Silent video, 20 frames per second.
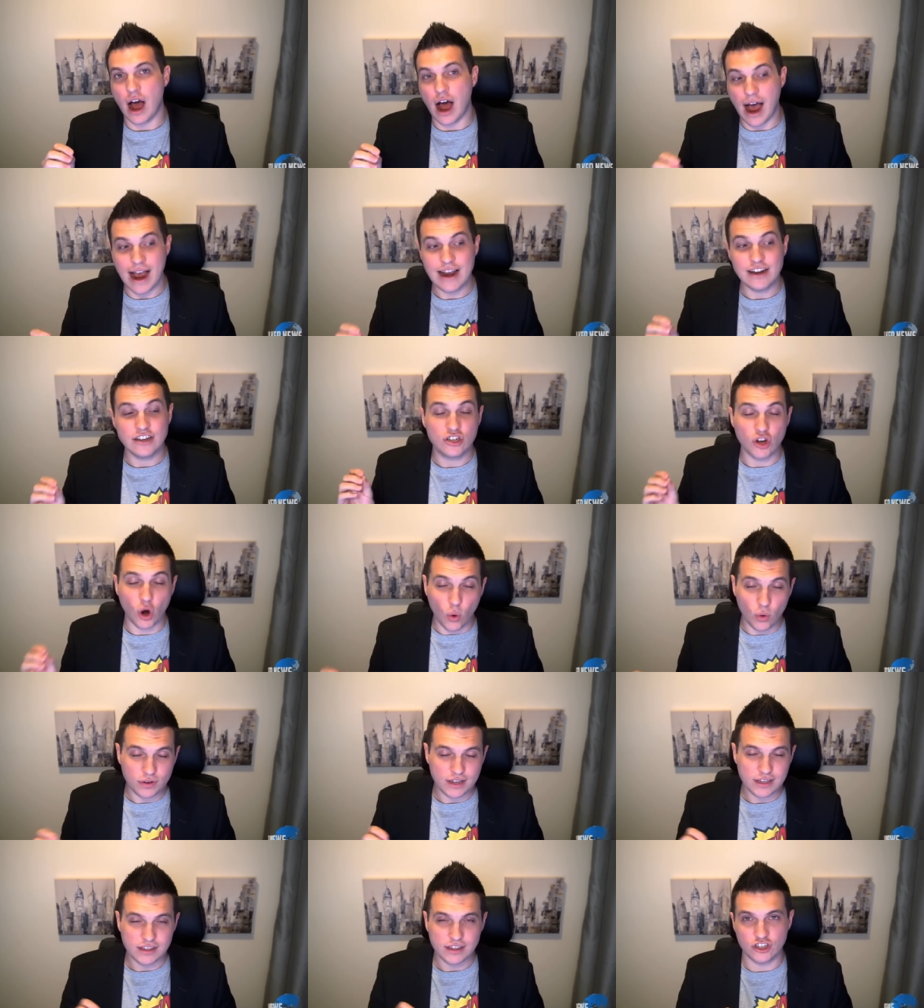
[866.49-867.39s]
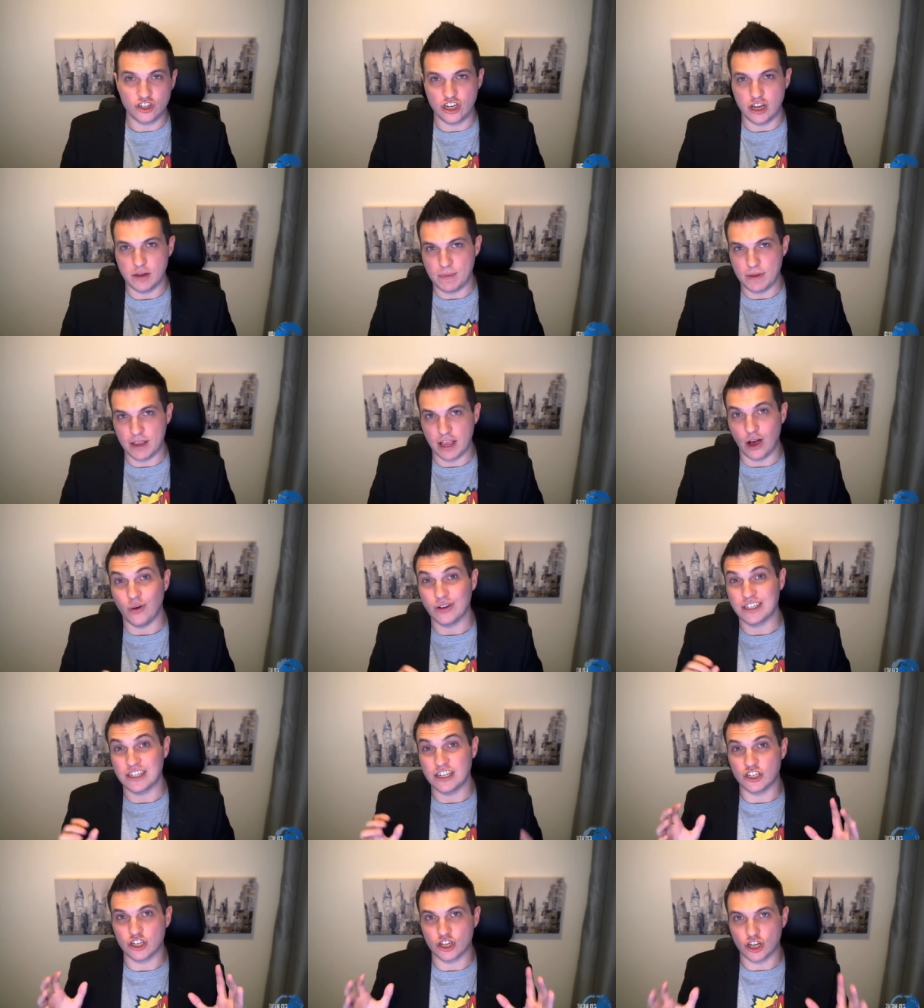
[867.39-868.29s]
I don't think the GPL
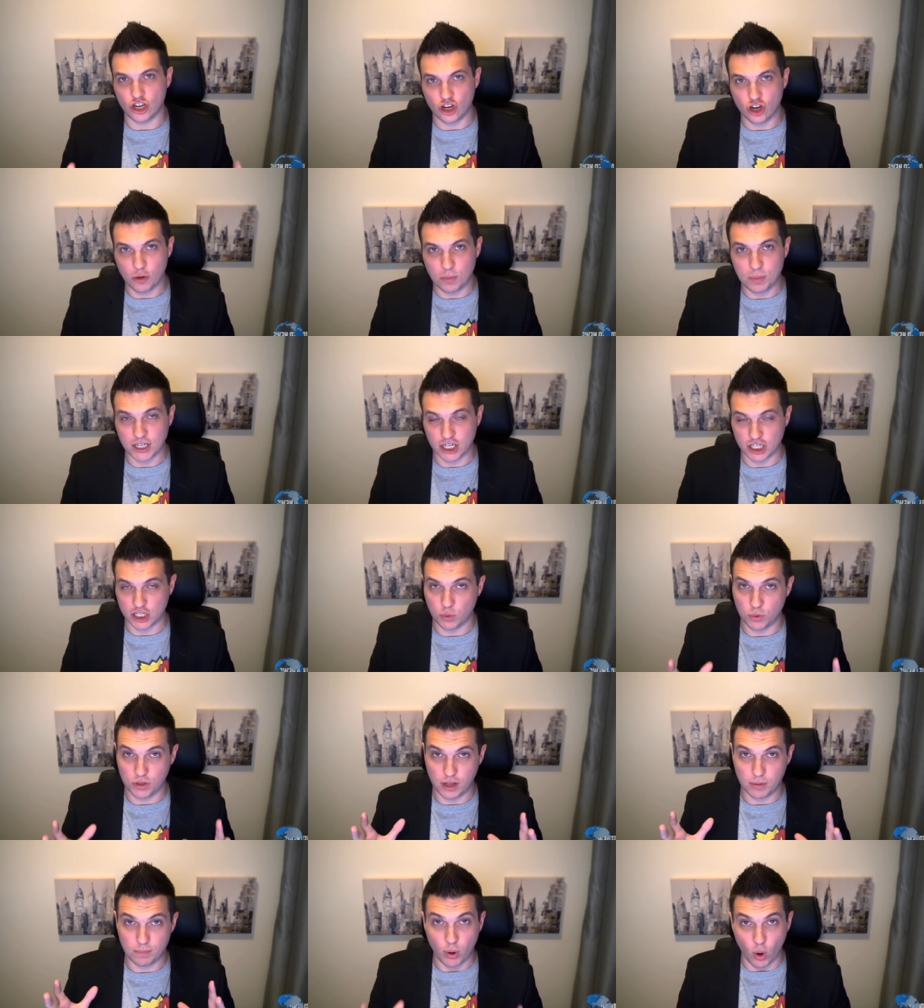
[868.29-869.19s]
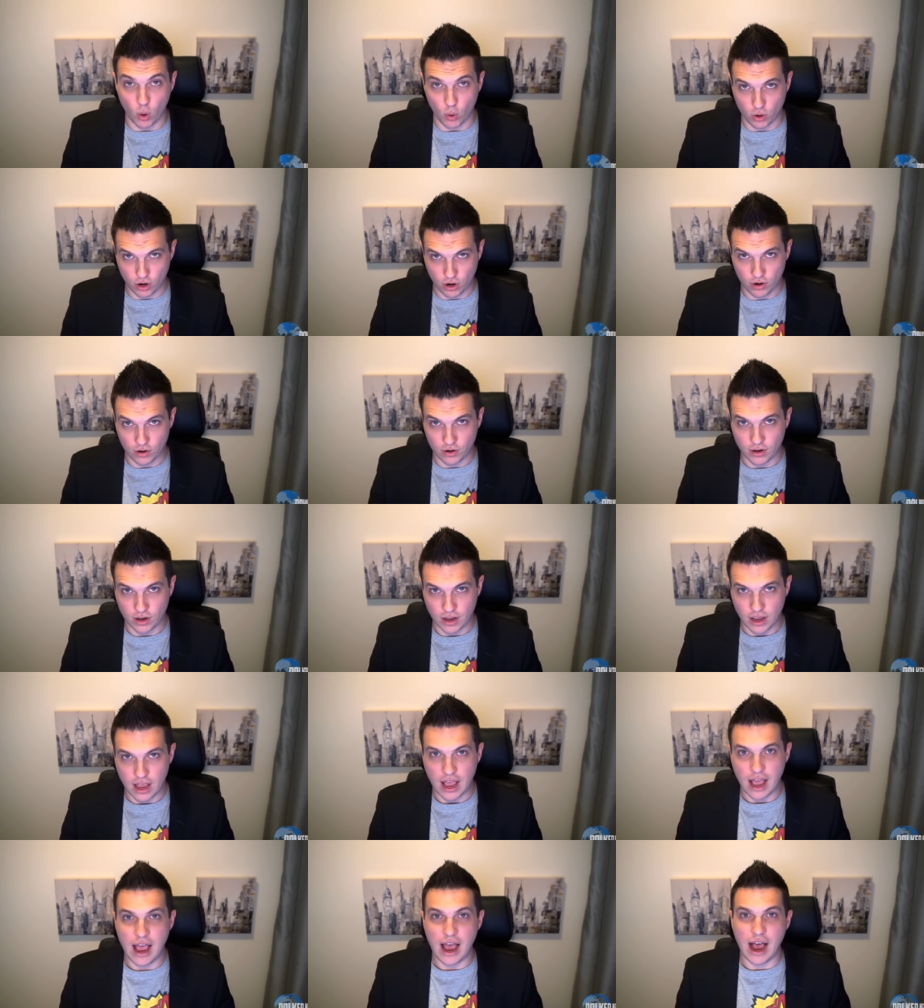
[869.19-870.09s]
is in a secure position within poker.
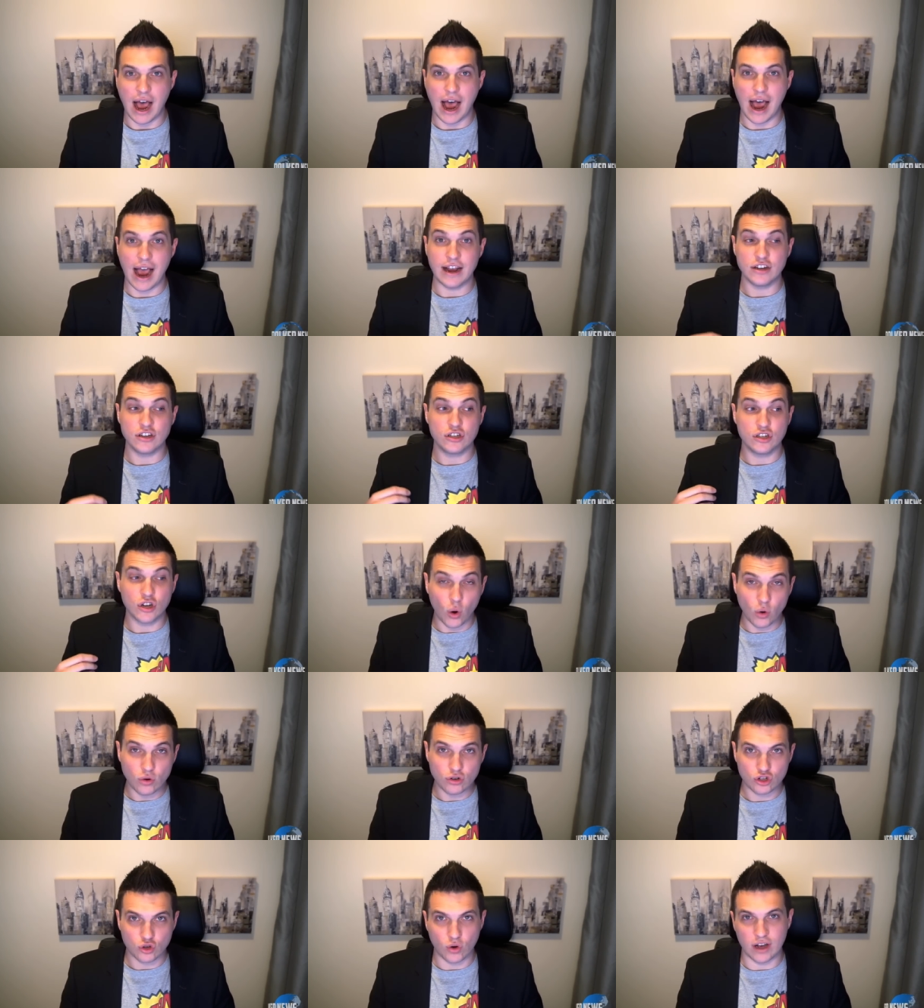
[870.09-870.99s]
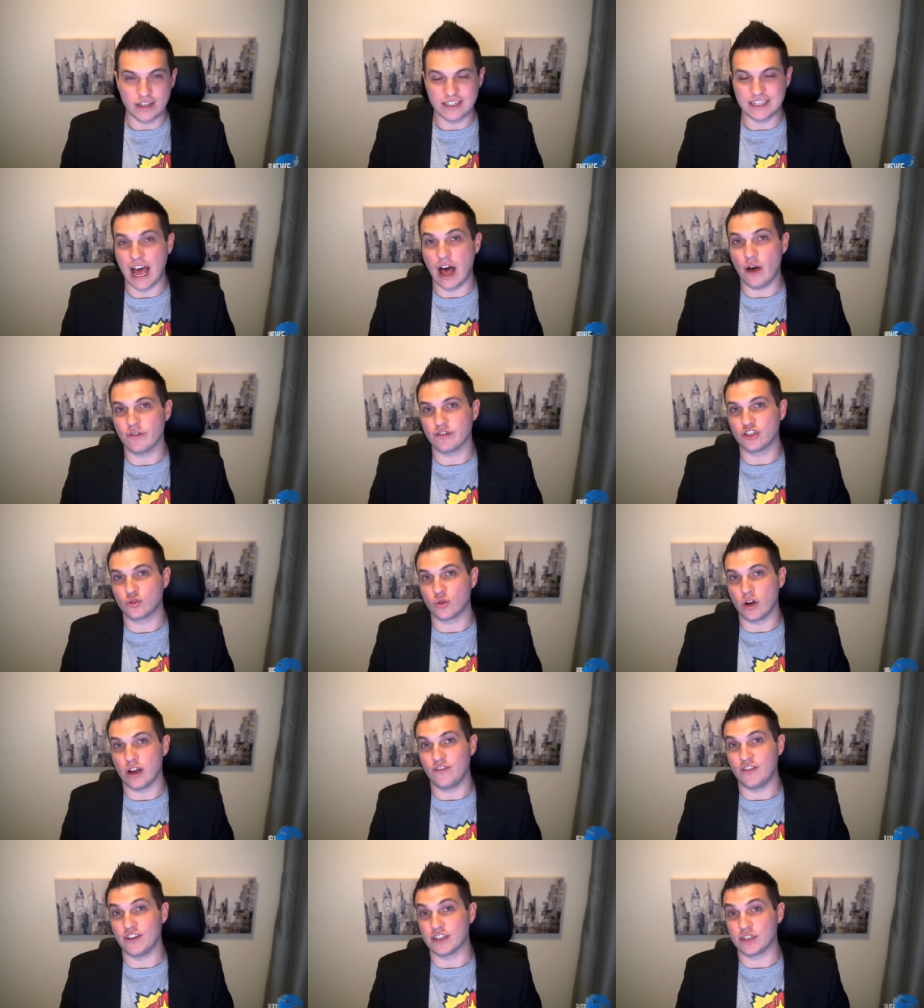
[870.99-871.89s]
I don't trust Alex
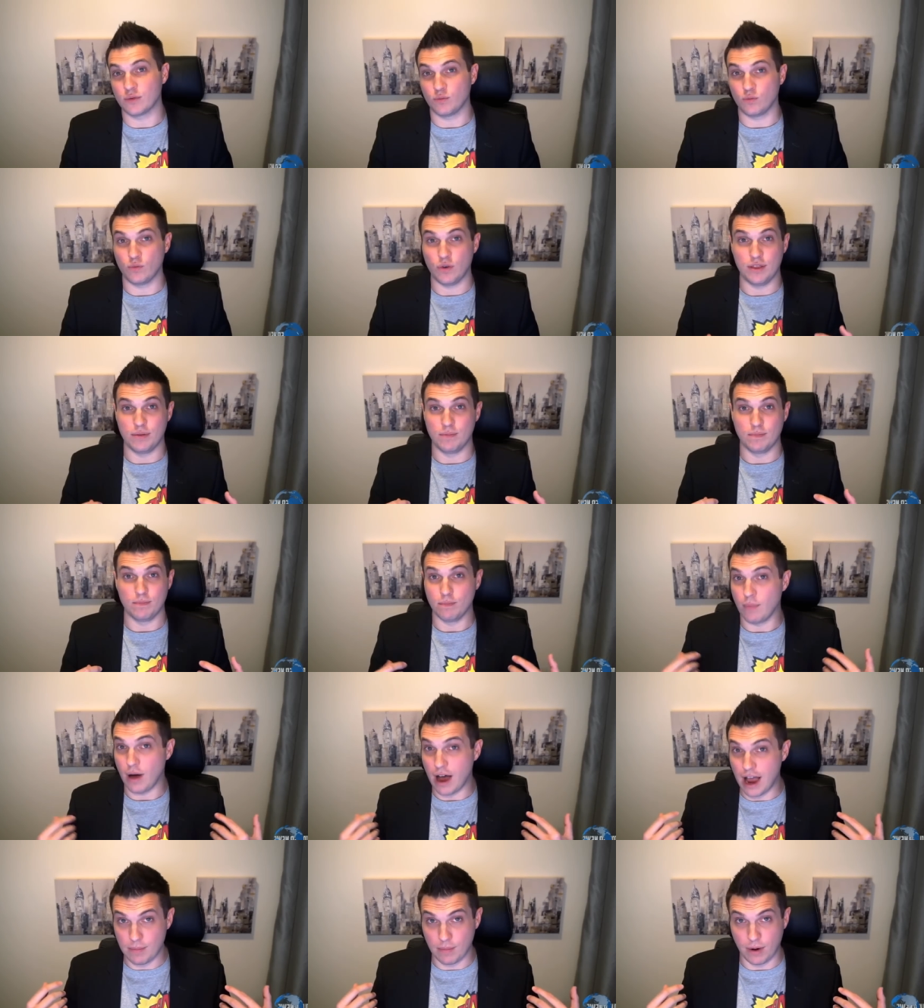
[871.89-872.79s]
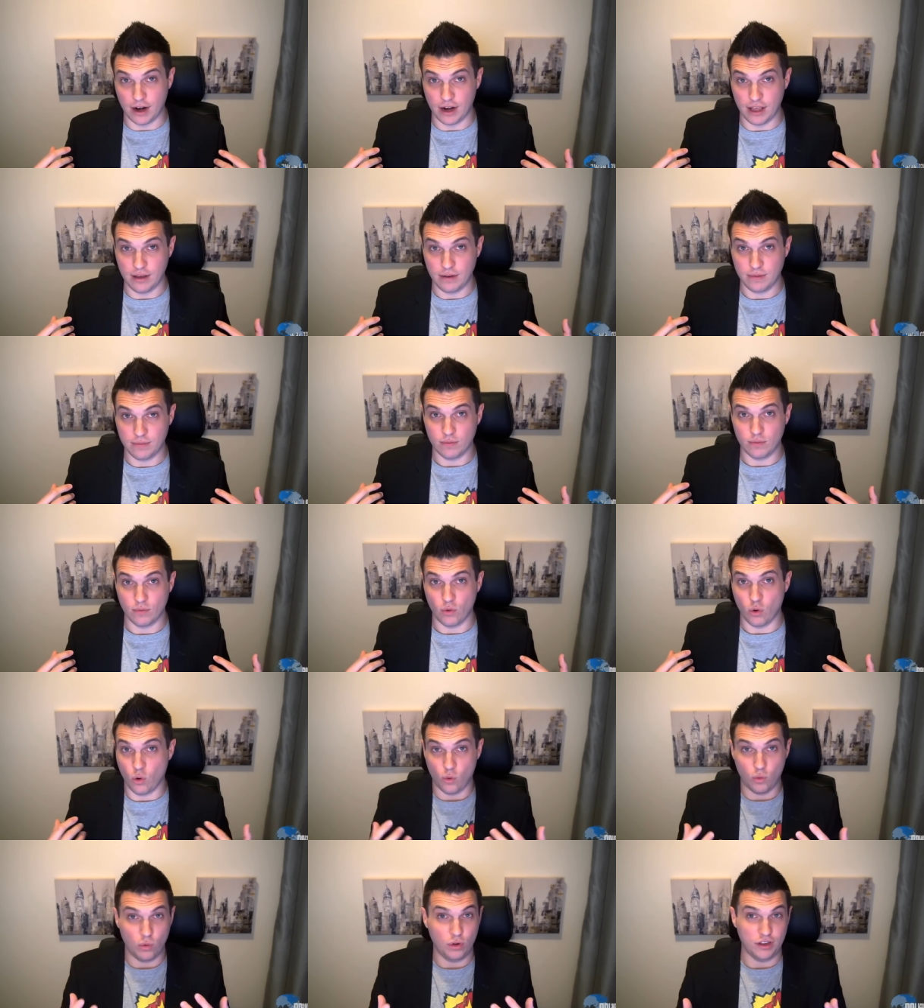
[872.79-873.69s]
Dreyfus with my money,
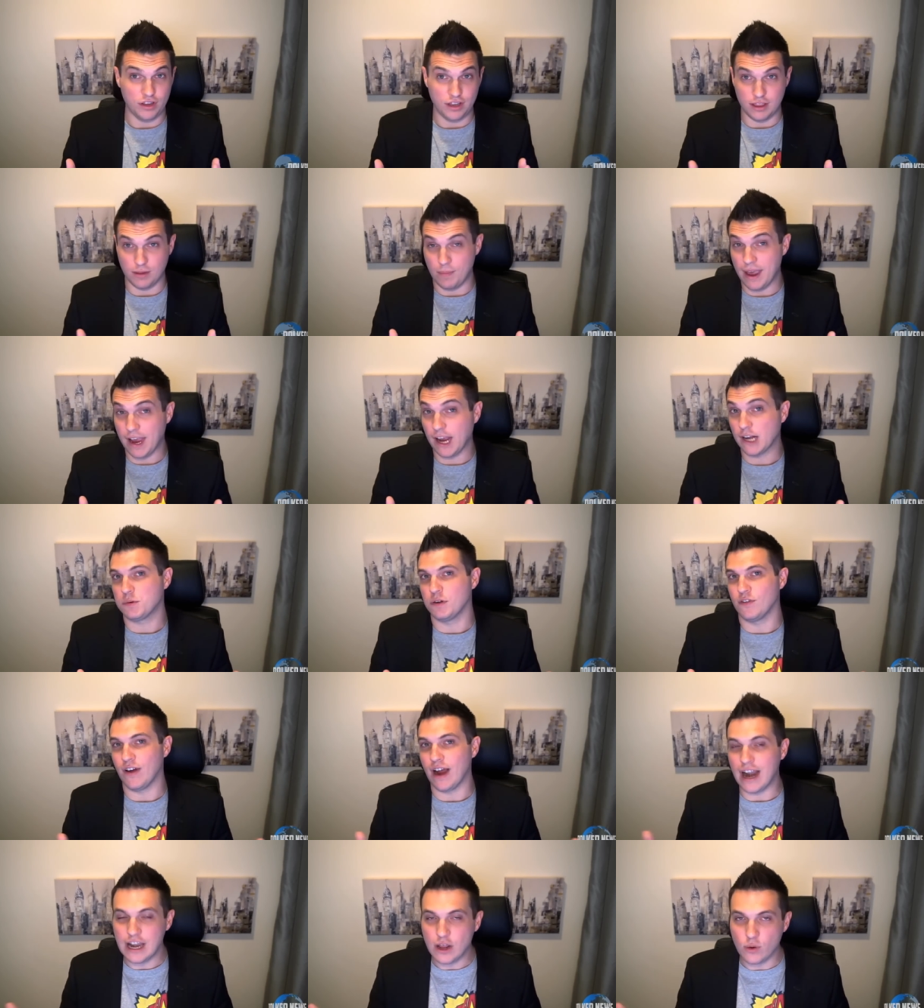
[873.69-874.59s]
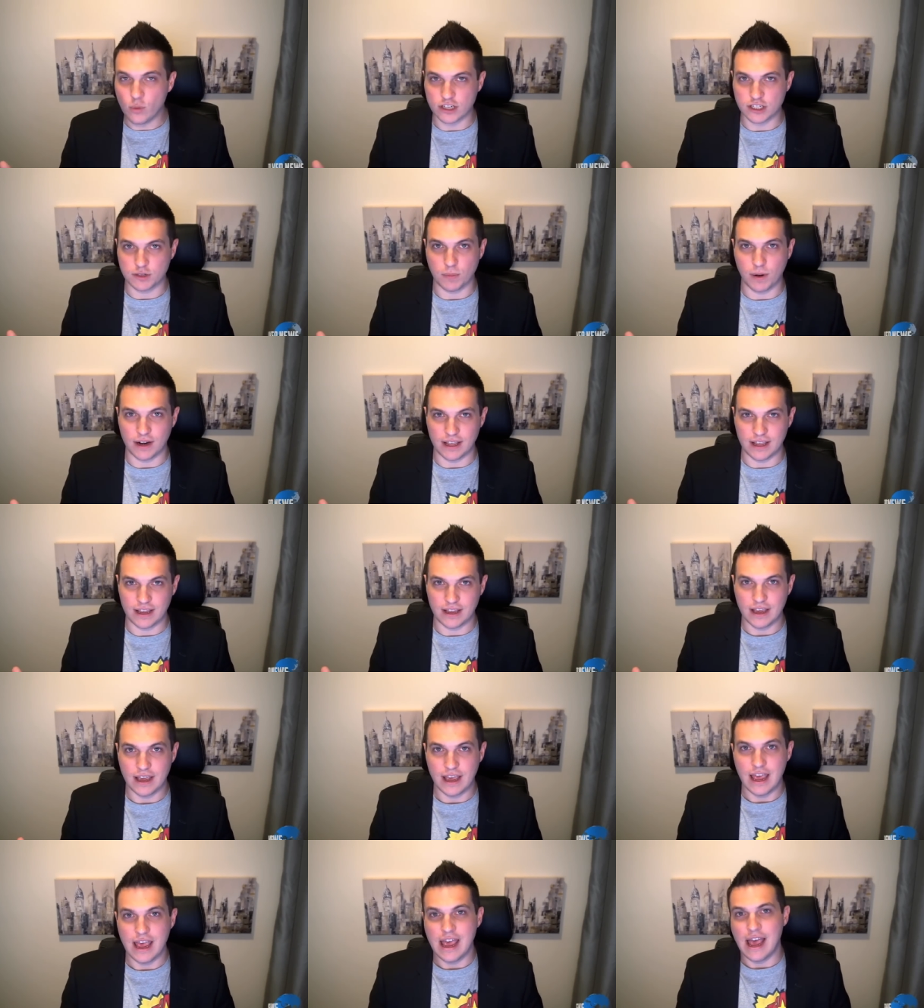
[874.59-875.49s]
or really the management of anyone's
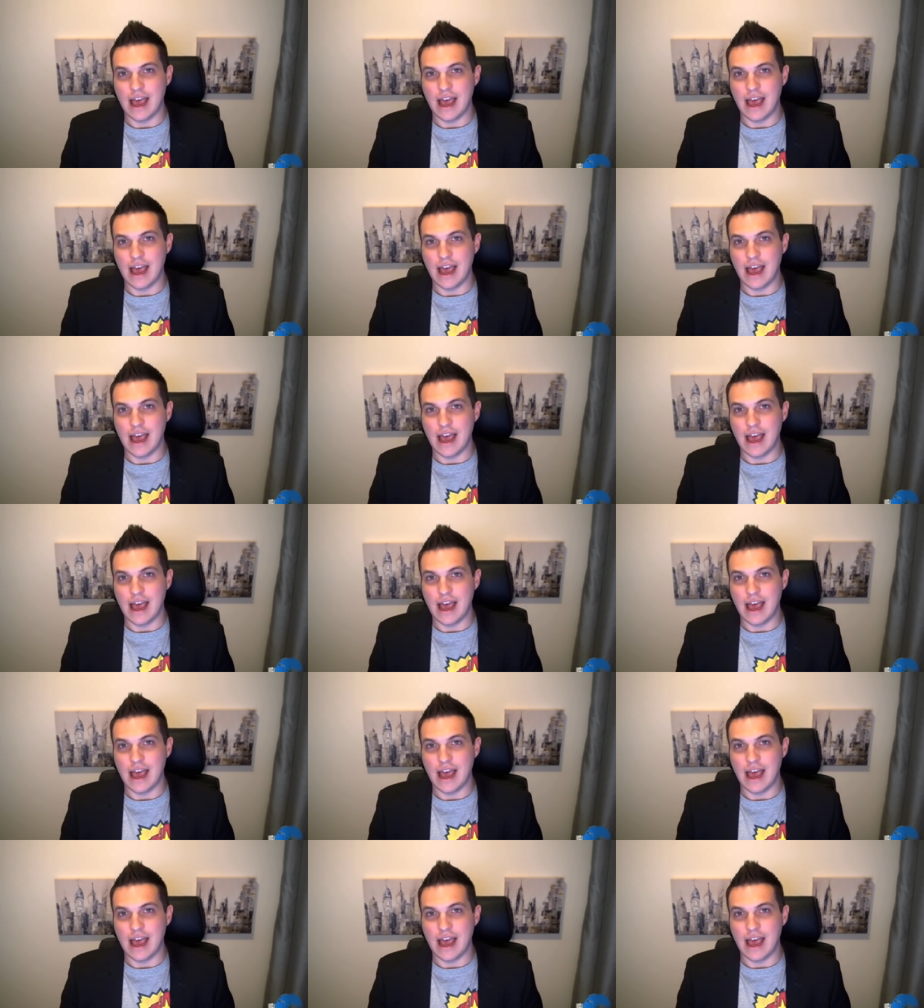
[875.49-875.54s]
money.